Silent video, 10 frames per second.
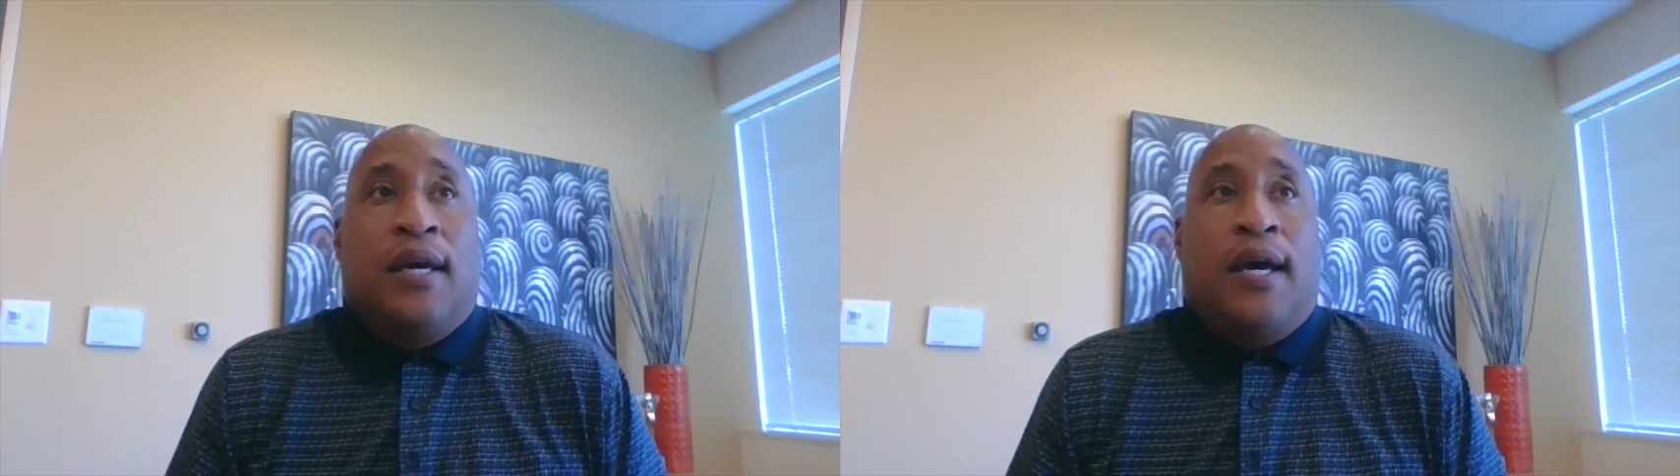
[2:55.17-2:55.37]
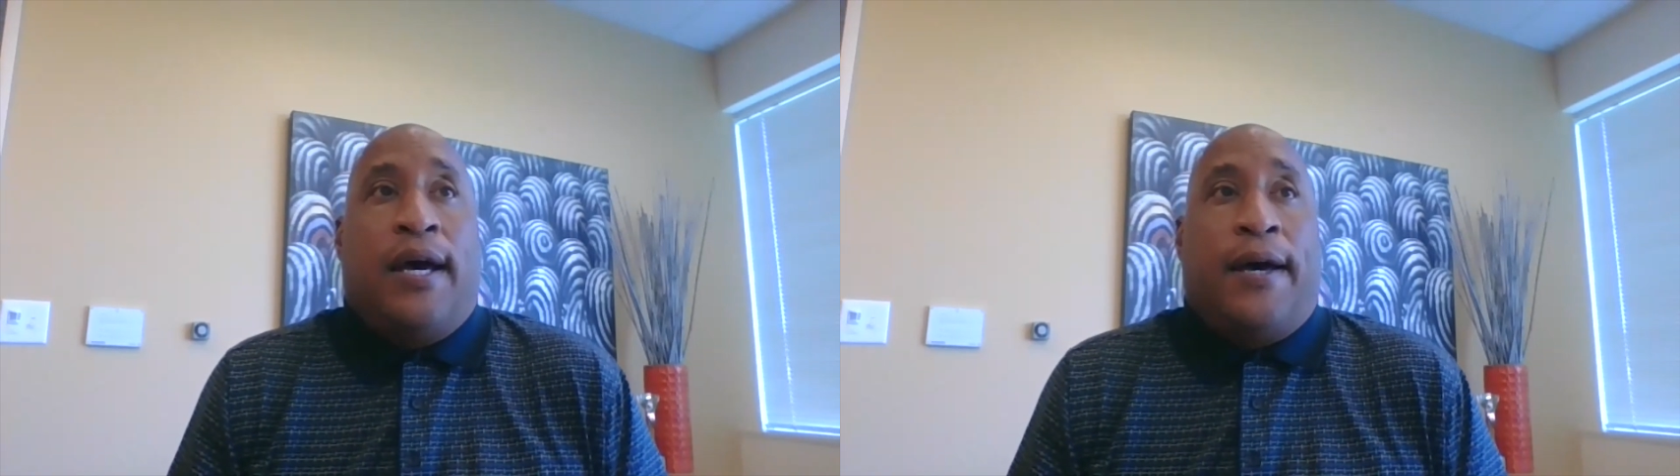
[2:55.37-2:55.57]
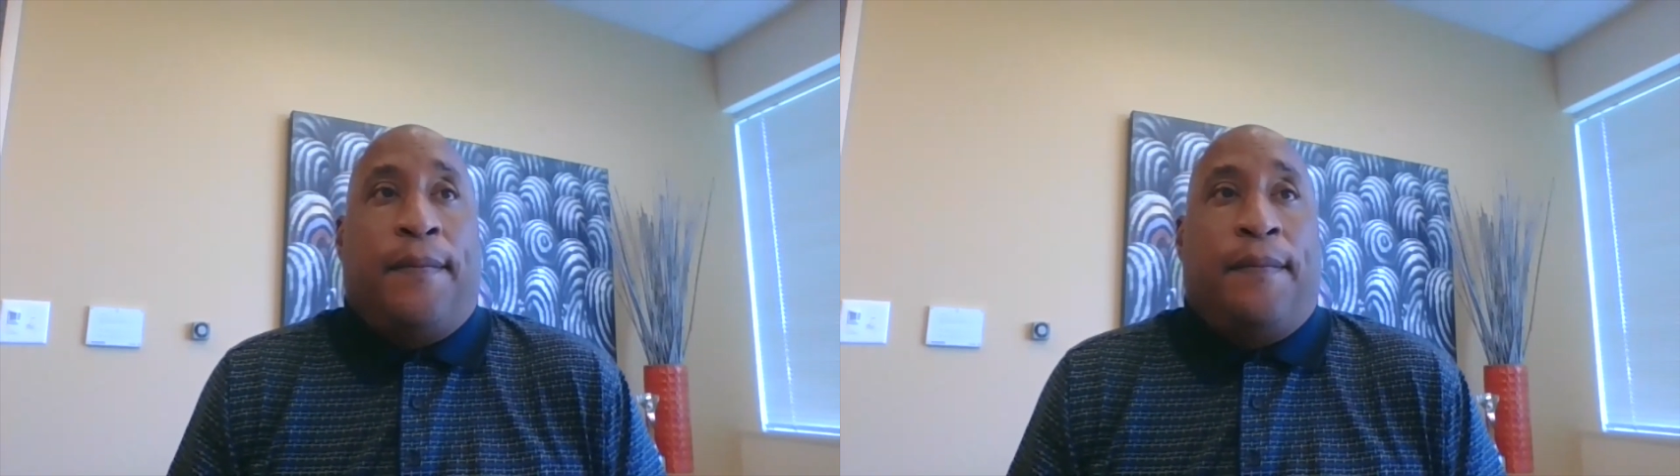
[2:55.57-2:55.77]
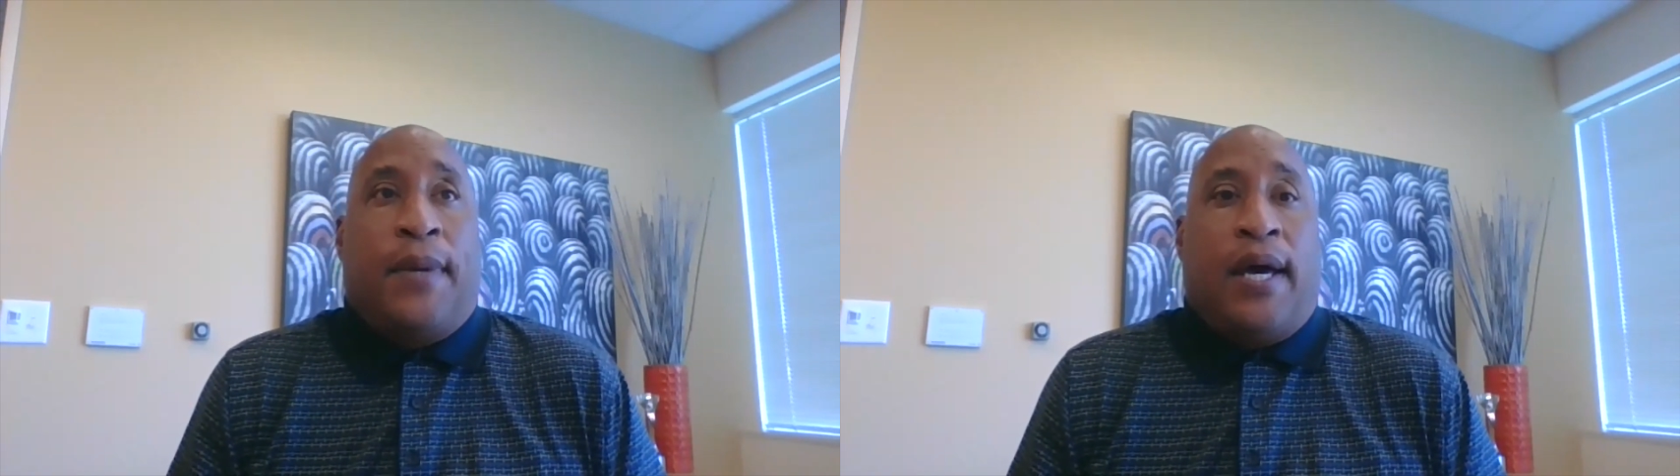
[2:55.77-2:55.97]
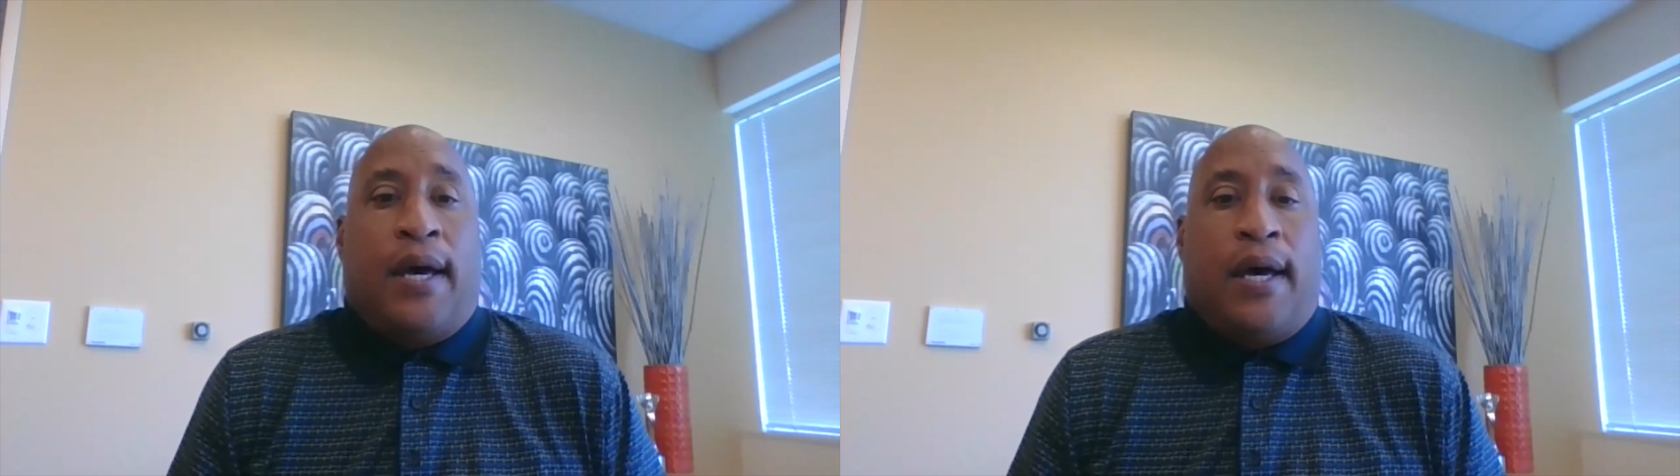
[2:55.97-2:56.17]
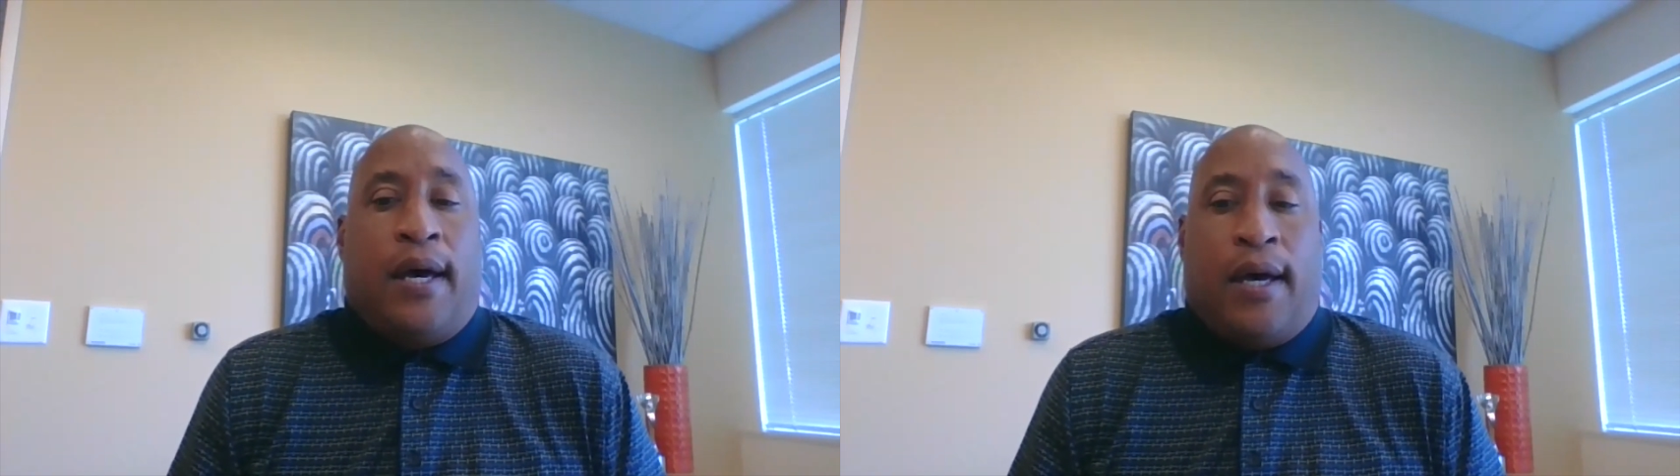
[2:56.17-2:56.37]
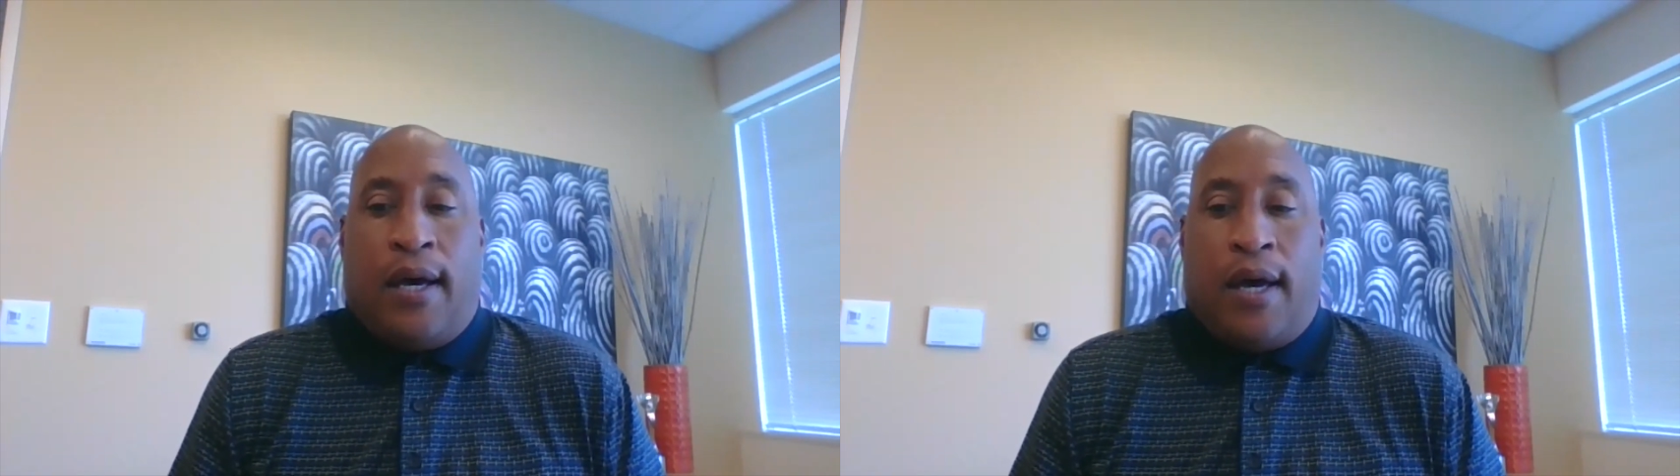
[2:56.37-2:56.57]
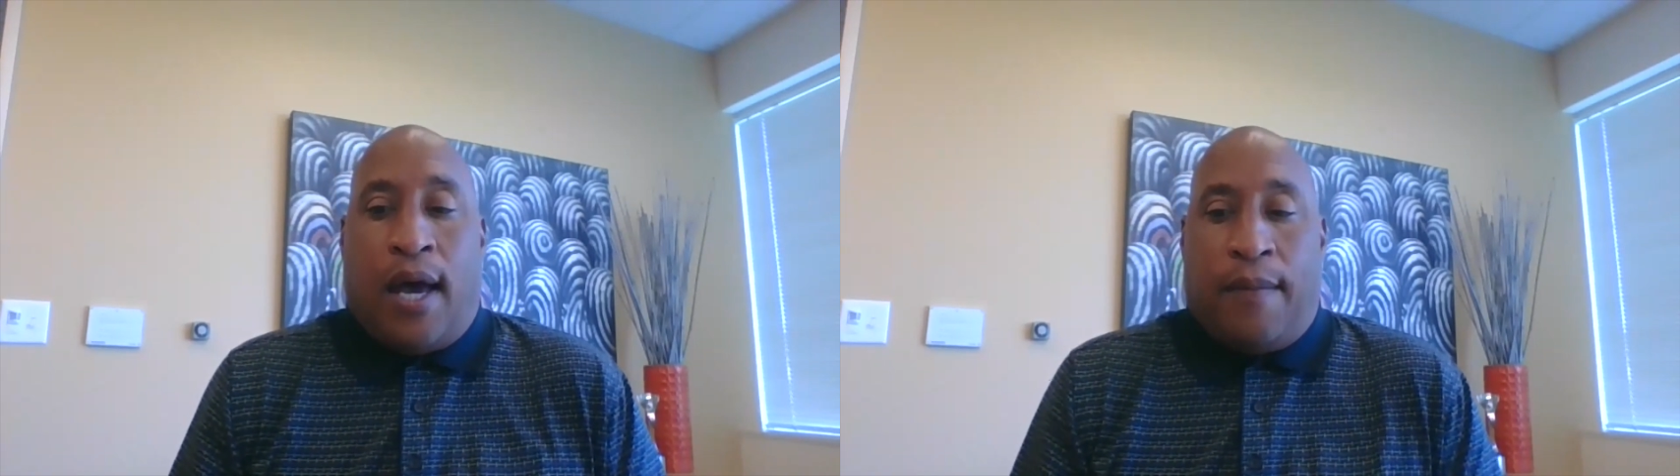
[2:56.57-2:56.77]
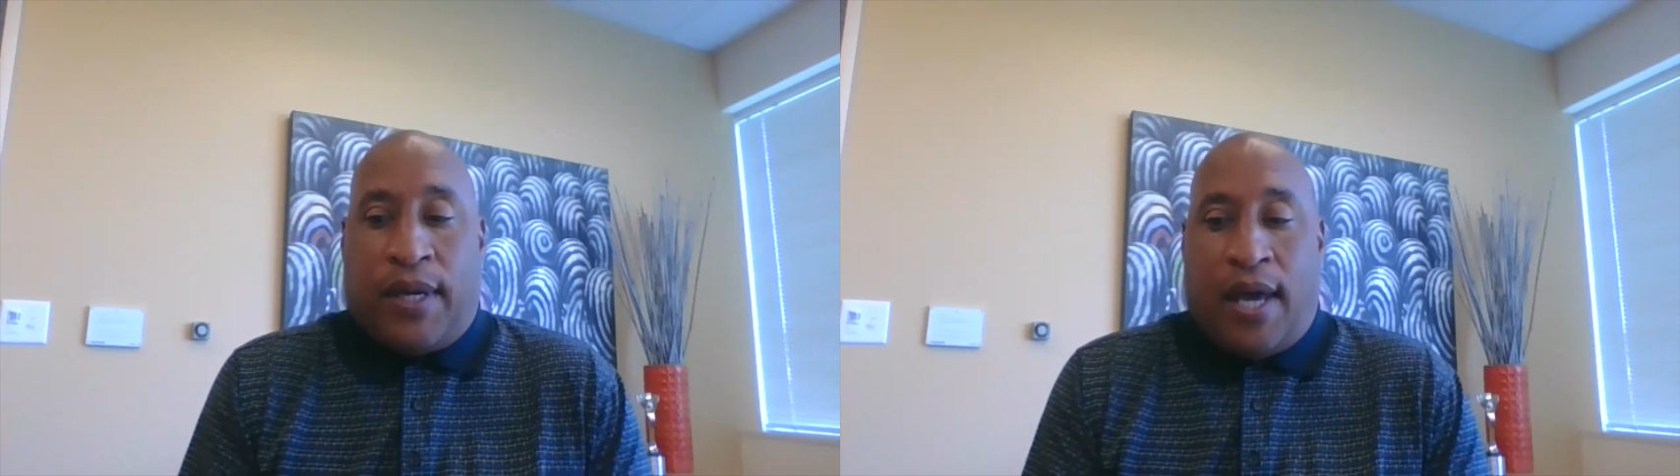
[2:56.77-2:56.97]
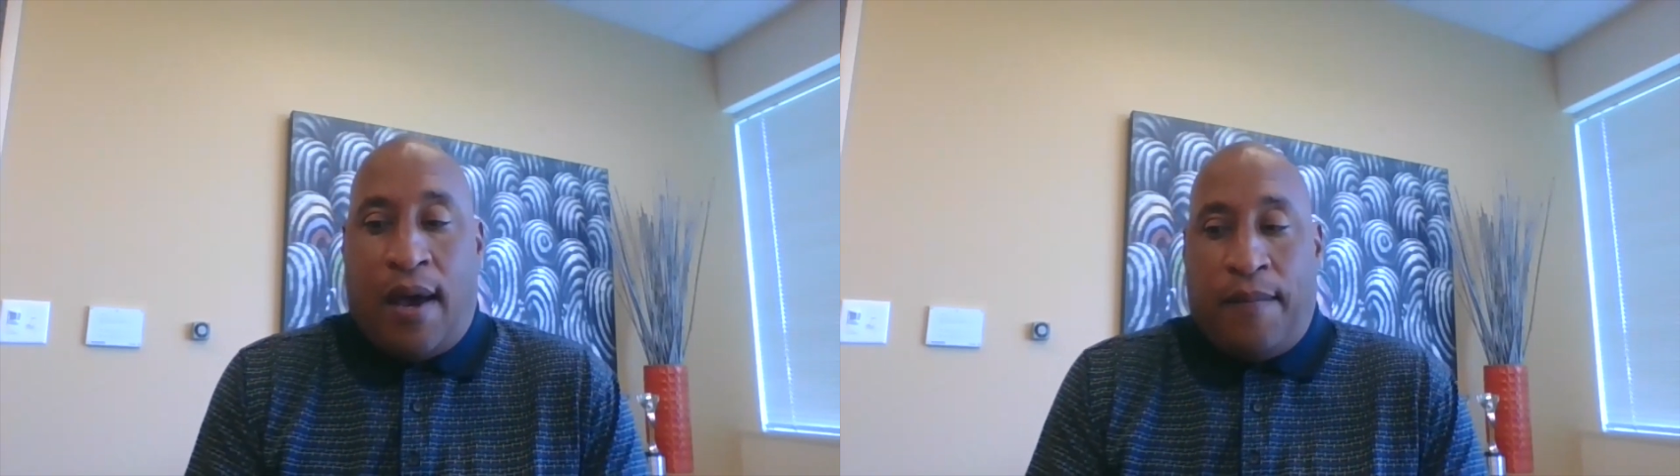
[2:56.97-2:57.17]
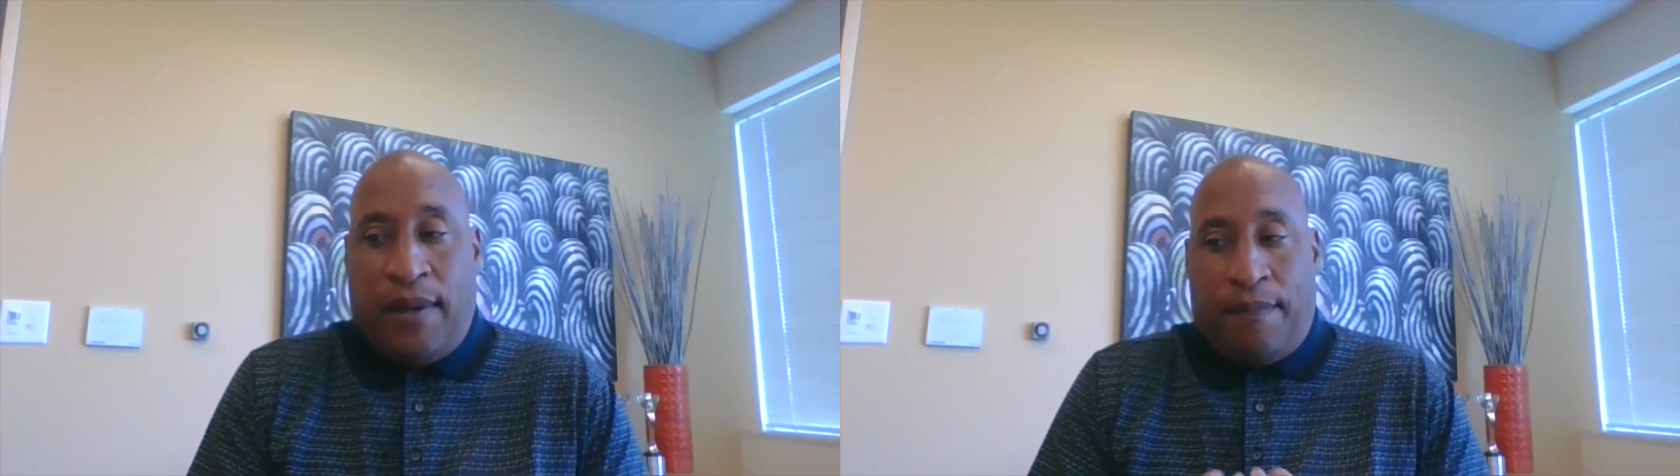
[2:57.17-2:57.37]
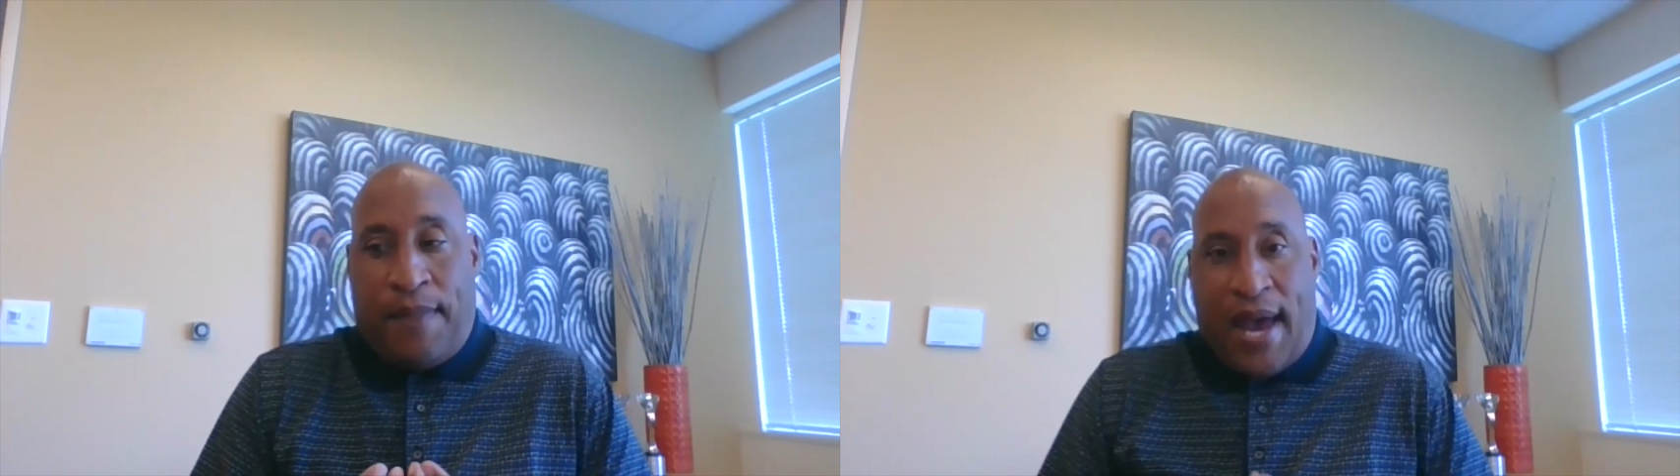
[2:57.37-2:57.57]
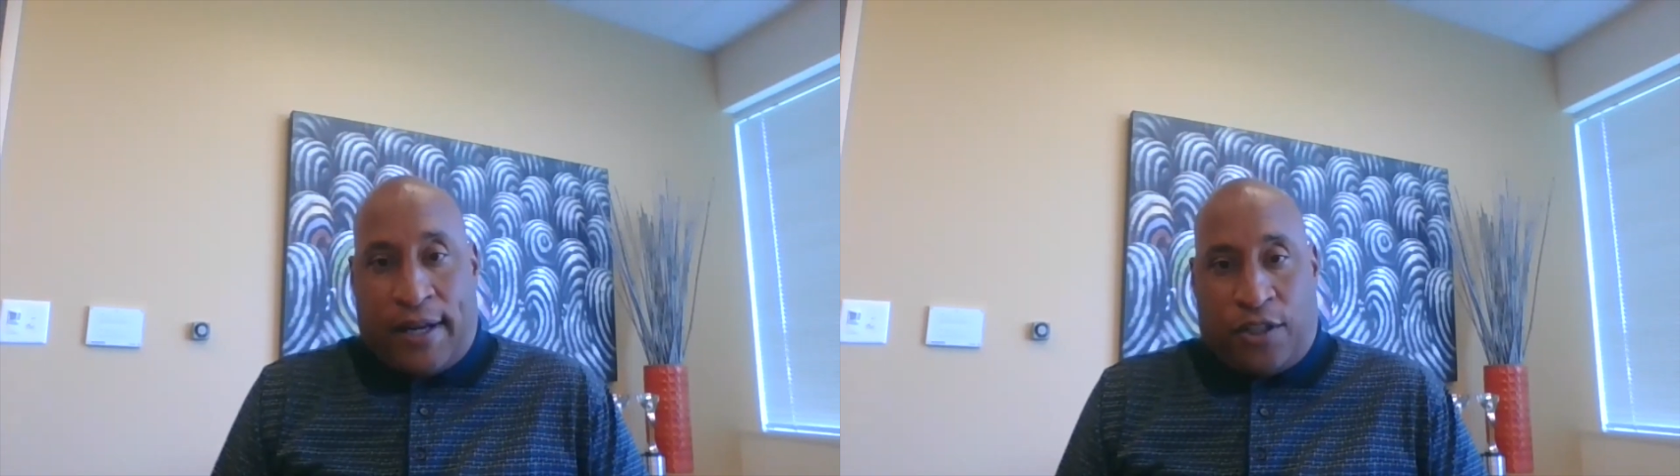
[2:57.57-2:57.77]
I'm coming back